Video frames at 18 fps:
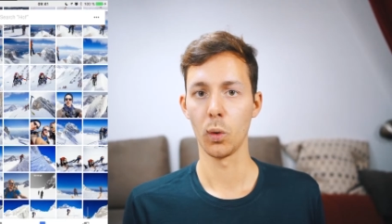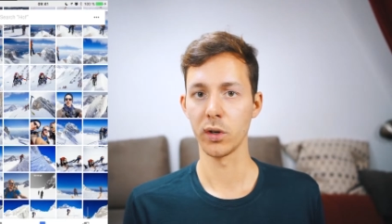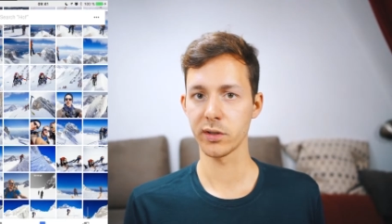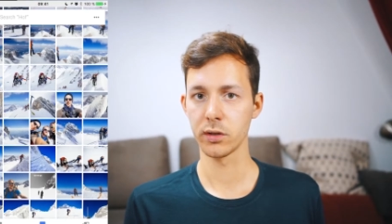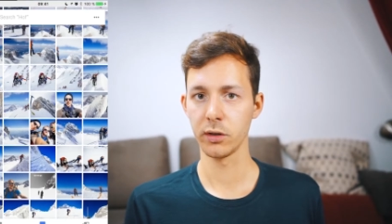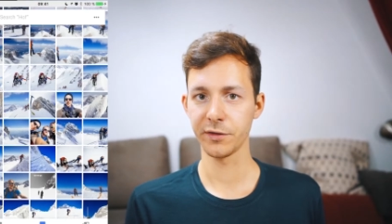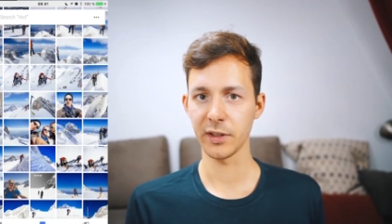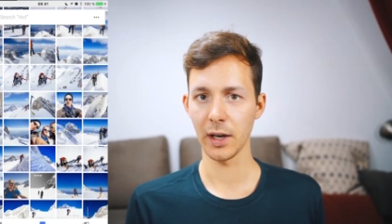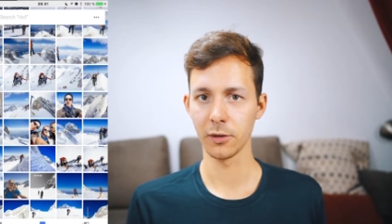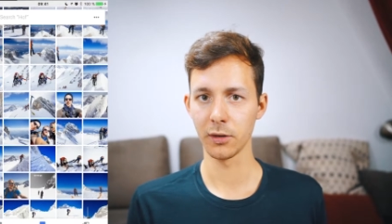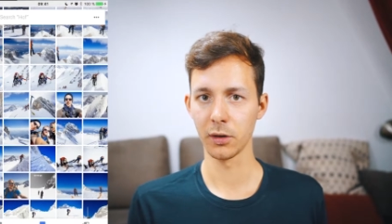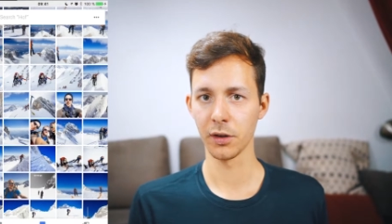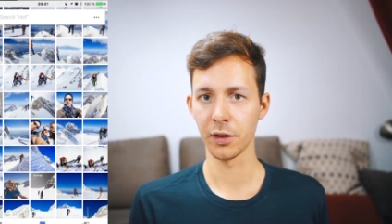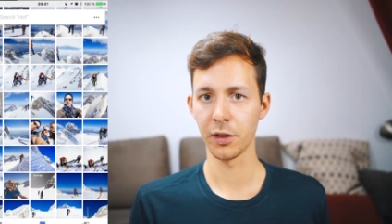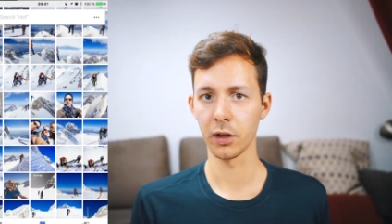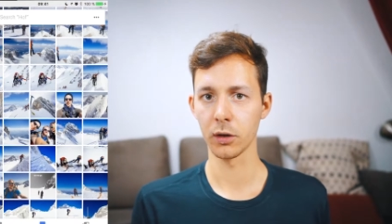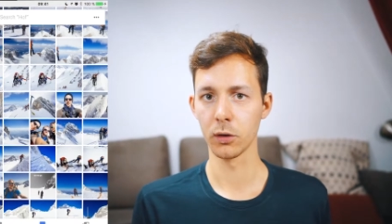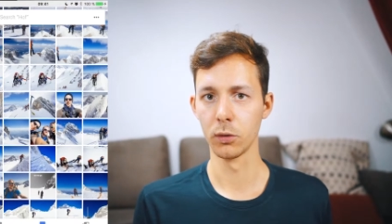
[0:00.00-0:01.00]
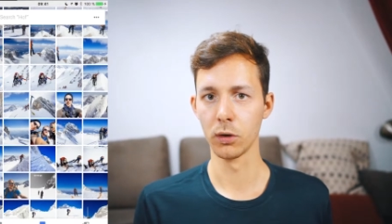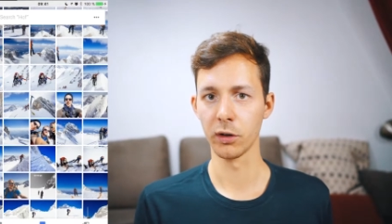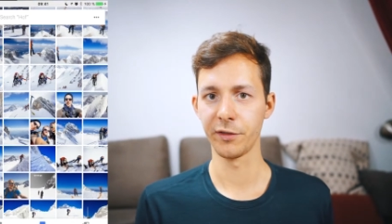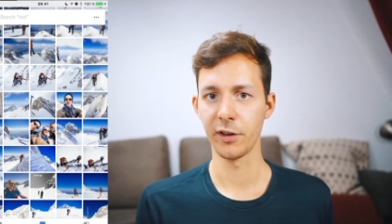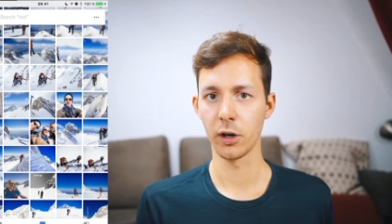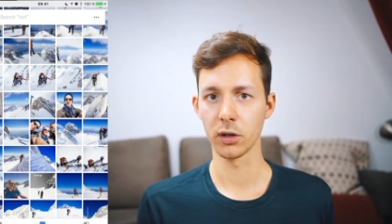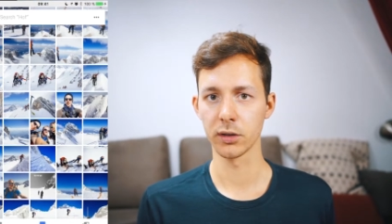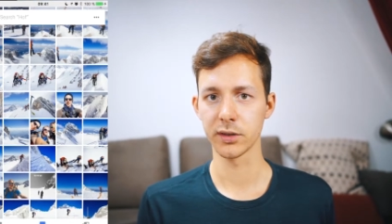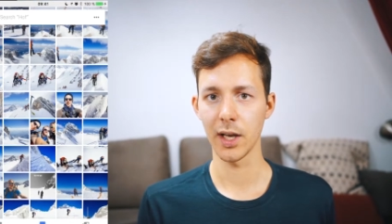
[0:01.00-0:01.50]
Once you've downloaded the Google
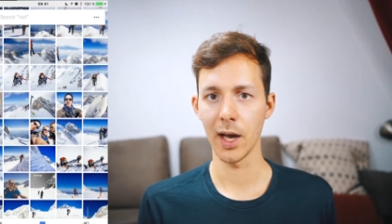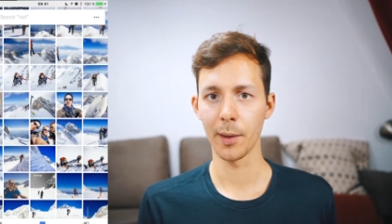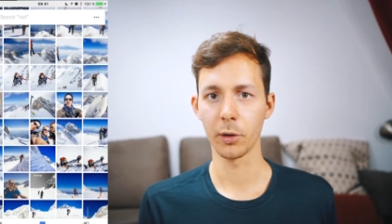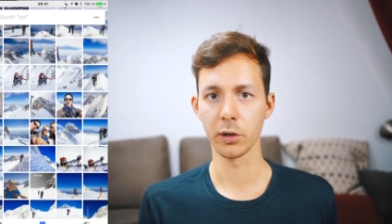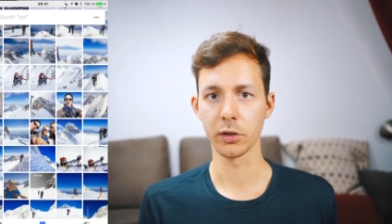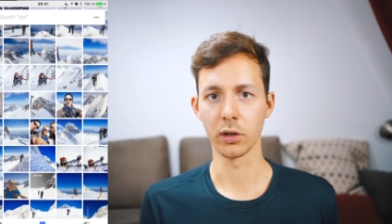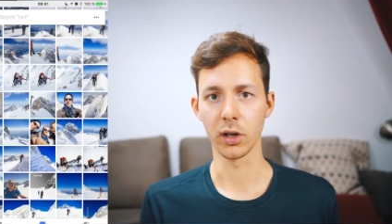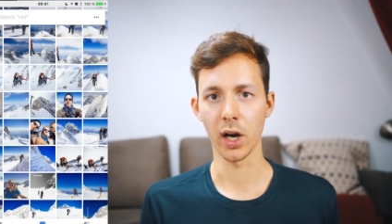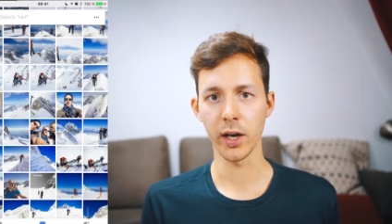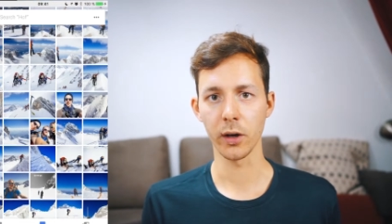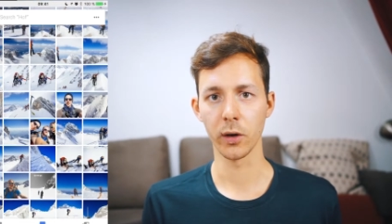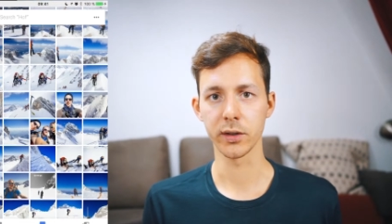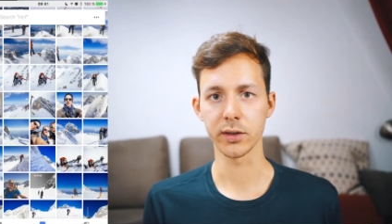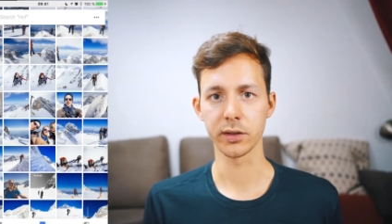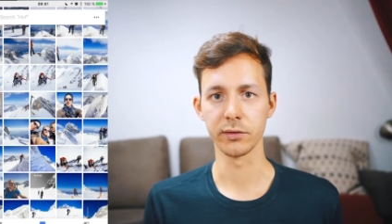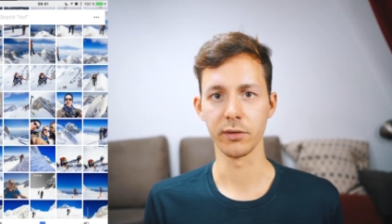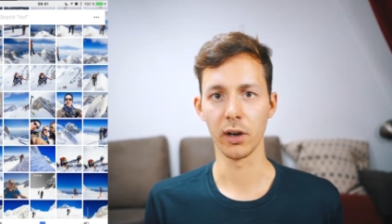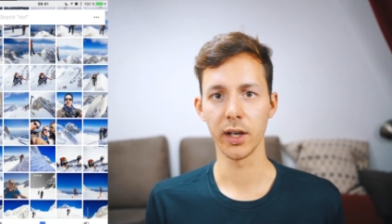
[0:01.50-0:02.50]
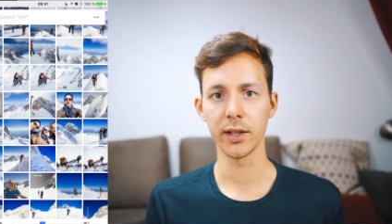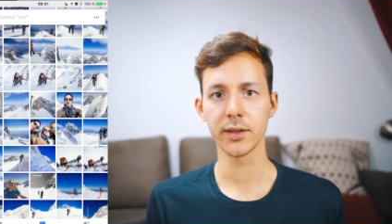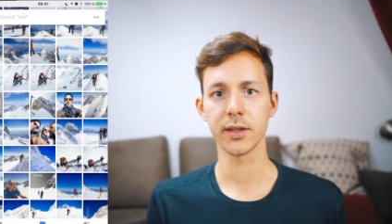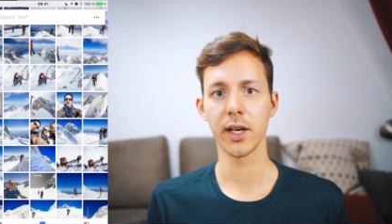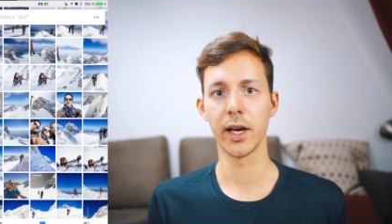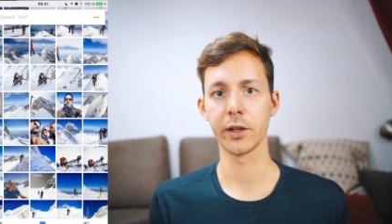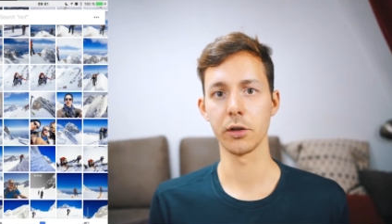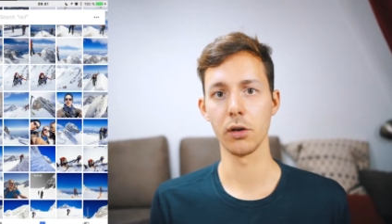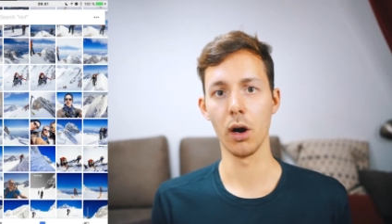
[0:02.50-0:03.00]
Photos app on your iOS device
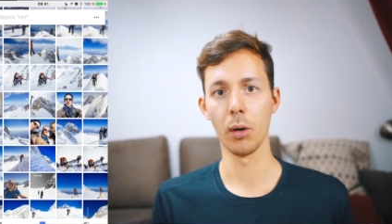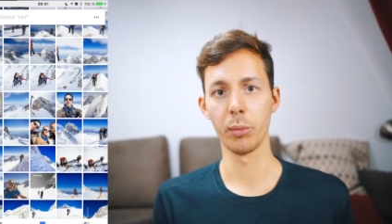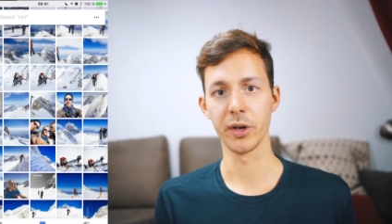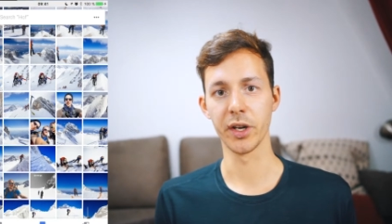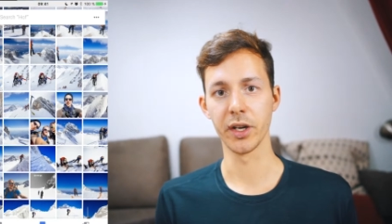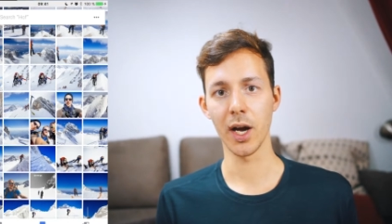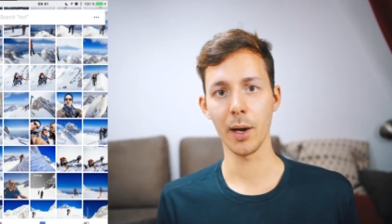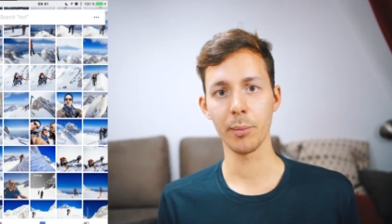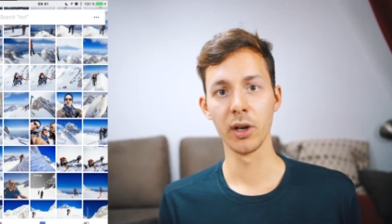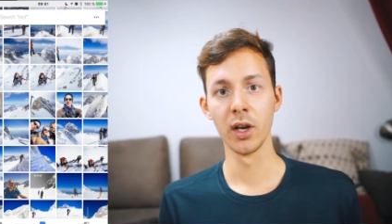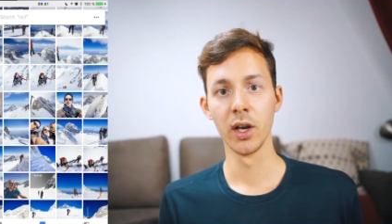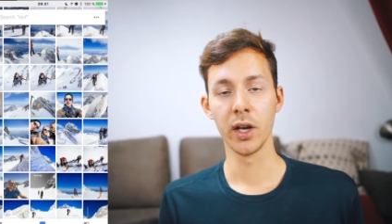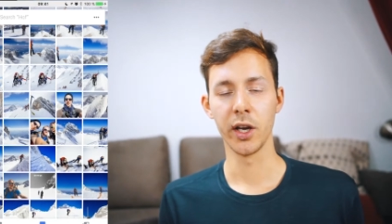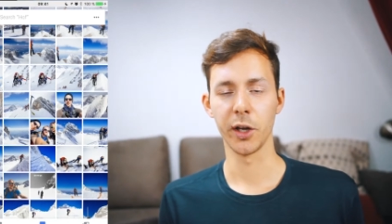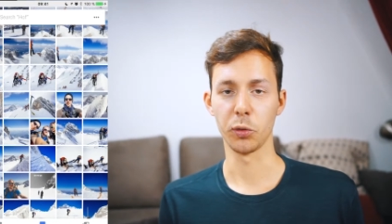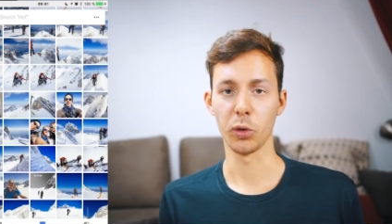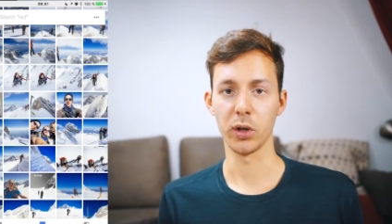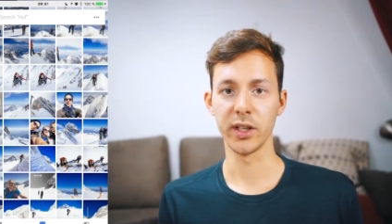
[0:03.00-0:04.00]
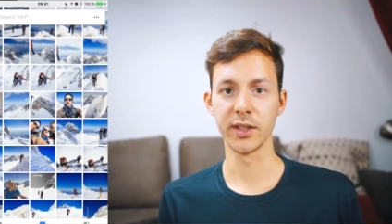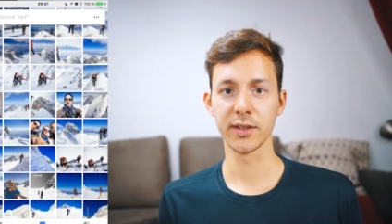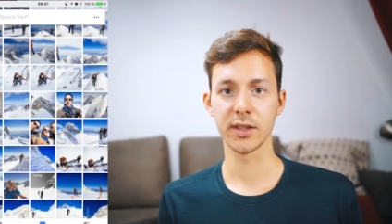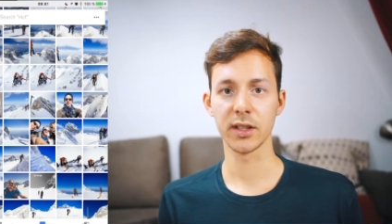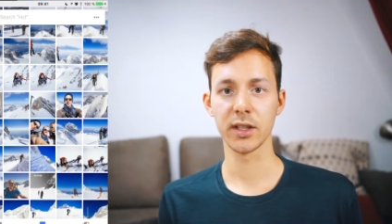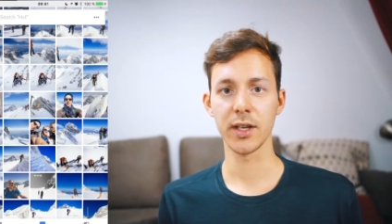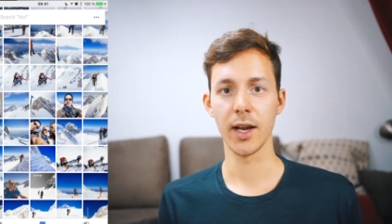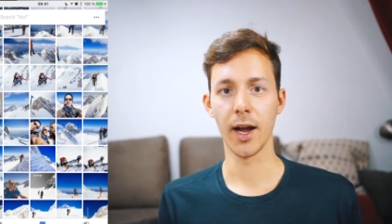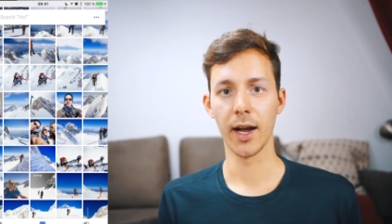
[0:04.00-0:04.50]
and you open it up, it will
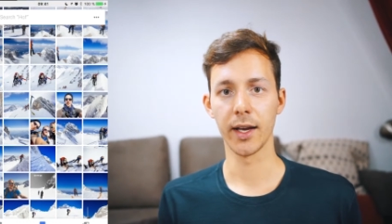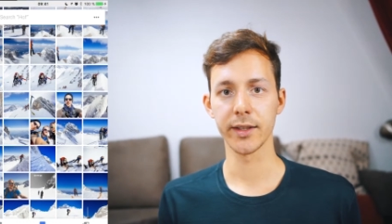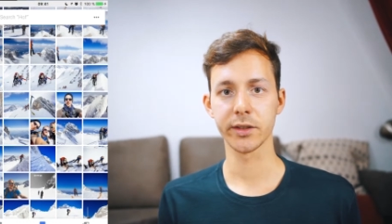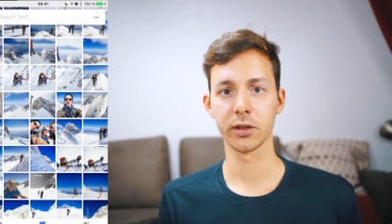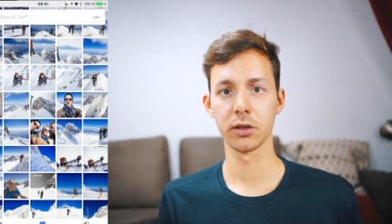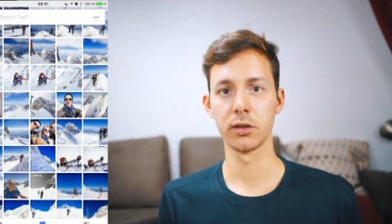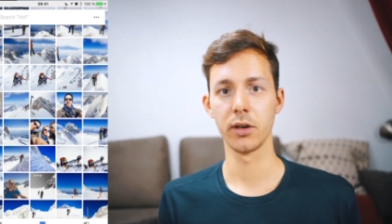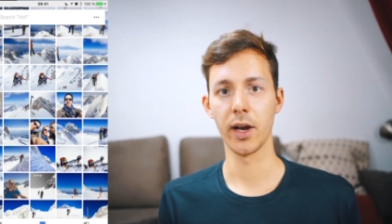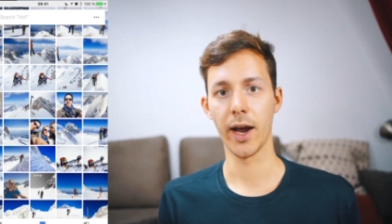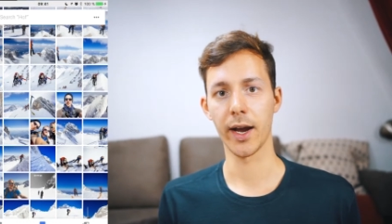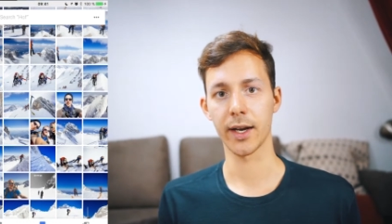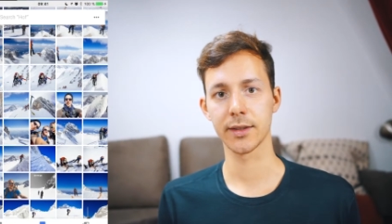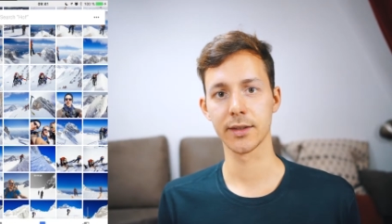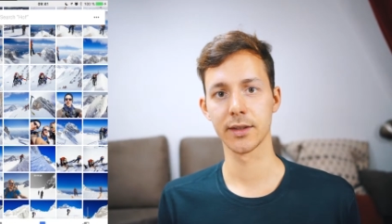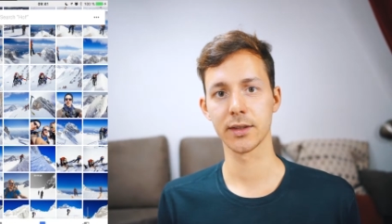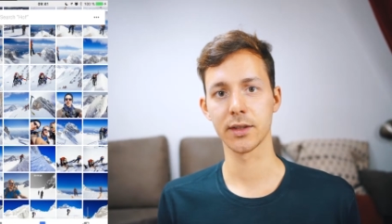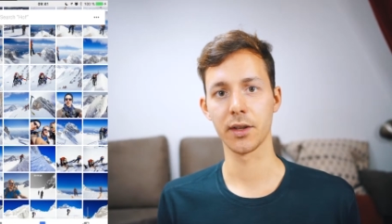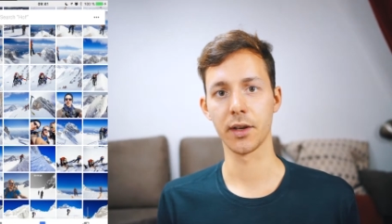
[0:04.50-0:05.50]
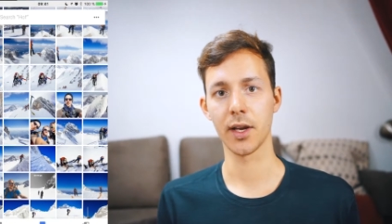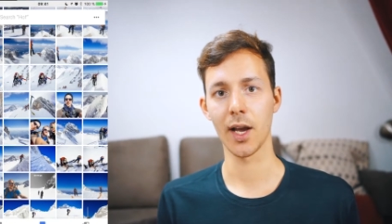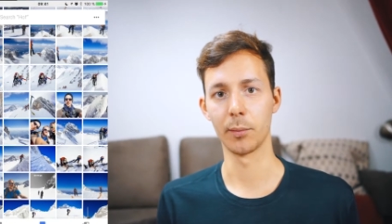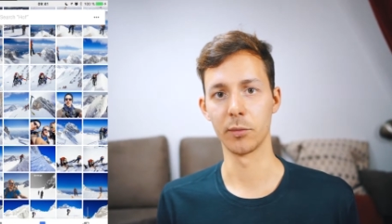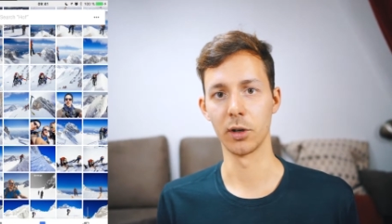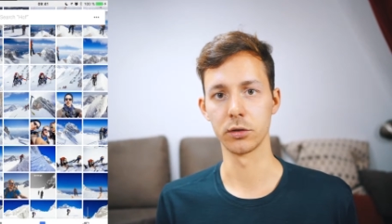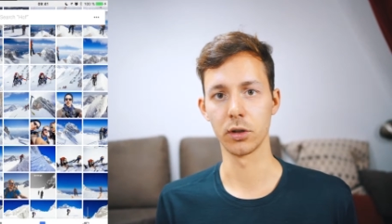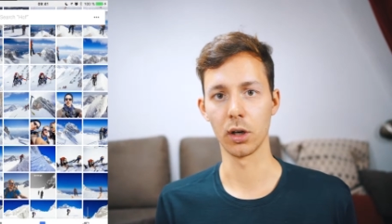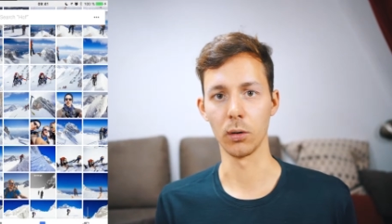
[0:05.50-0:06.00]
instantly ask you to access the
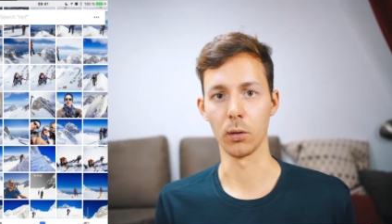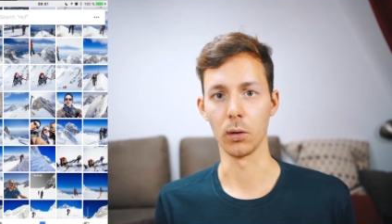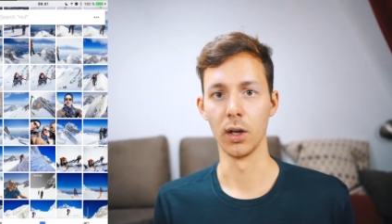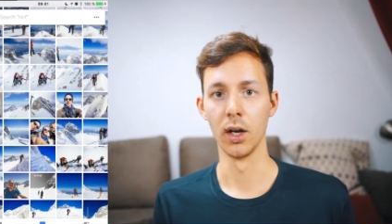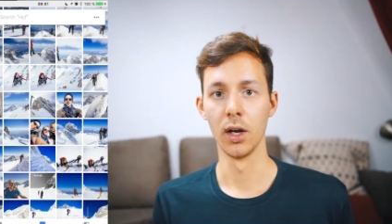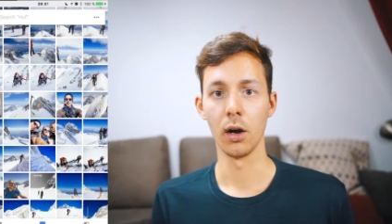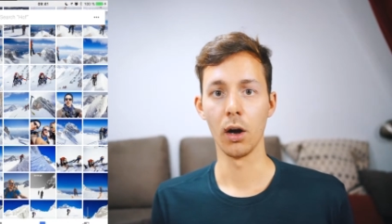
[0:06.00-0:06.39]
camera roll.